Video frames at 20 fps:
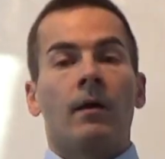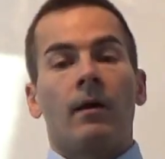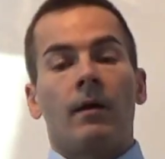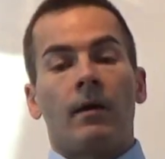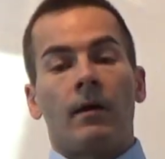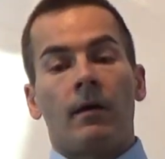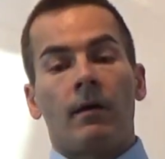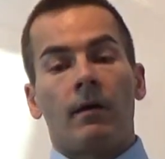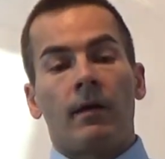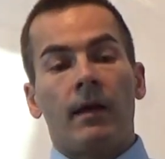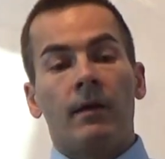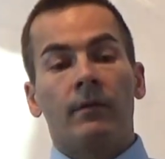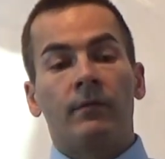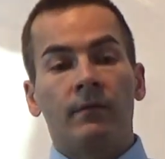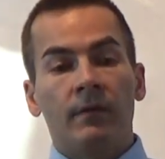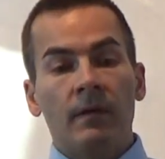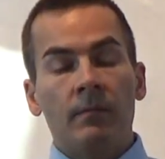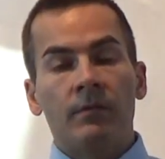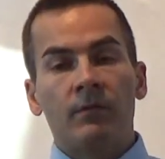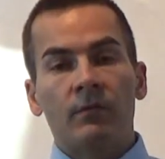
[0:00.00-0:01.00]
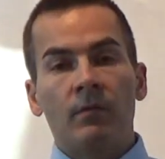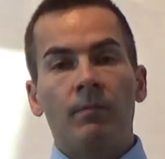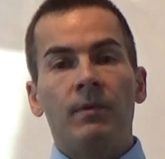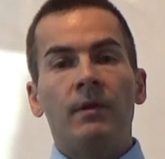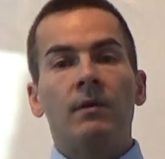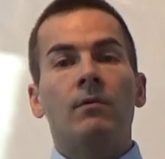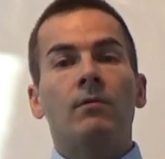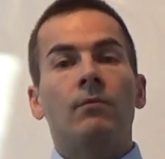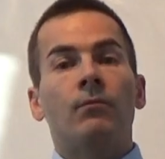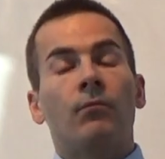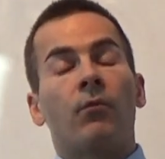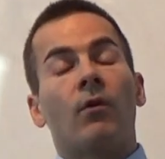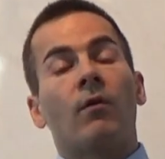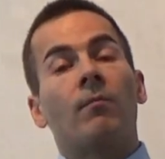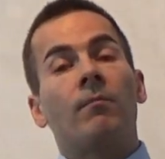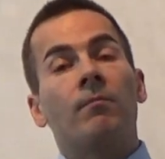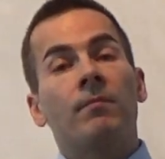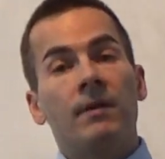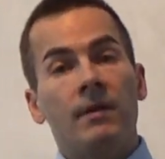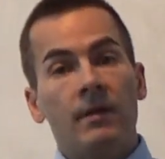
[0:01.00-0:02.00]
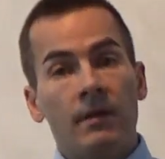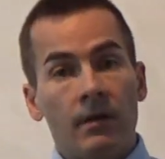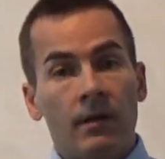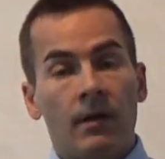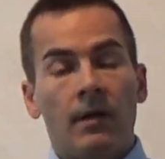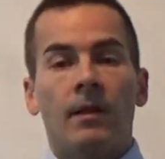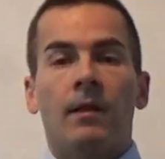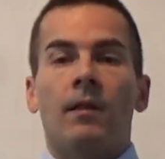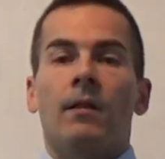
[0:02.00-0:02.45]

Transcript: It seems to be, for me,